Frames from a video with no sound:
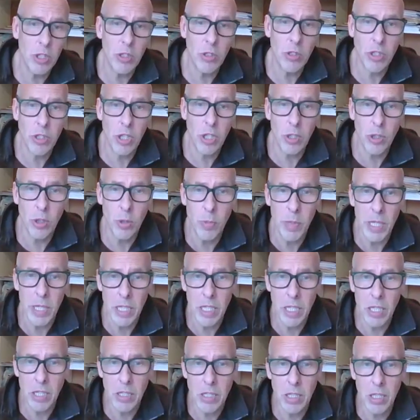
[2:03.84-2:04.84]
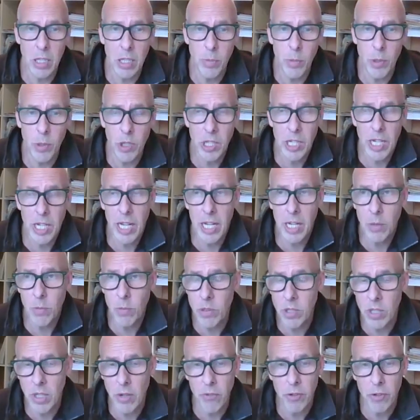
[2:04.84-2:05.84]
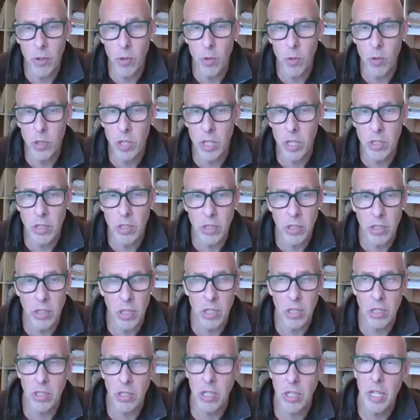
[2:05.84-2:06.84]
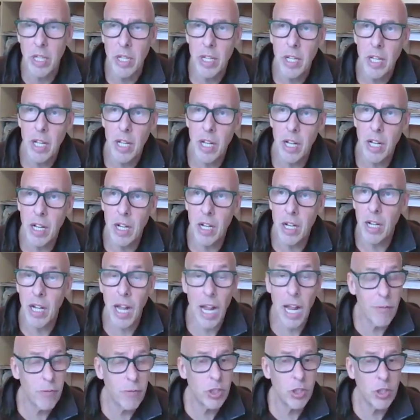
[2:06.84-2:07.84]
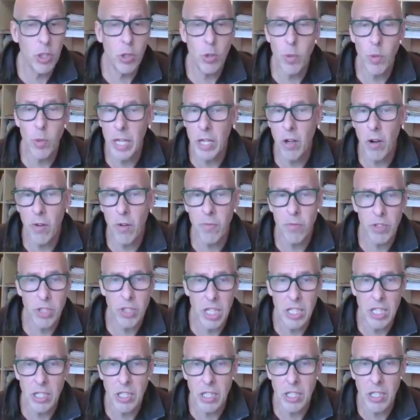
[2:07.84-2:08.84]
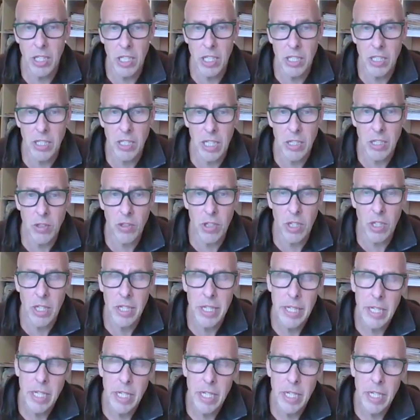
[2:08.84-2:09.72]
use social media to communicate with different audiences, have a two-way conversation, etc.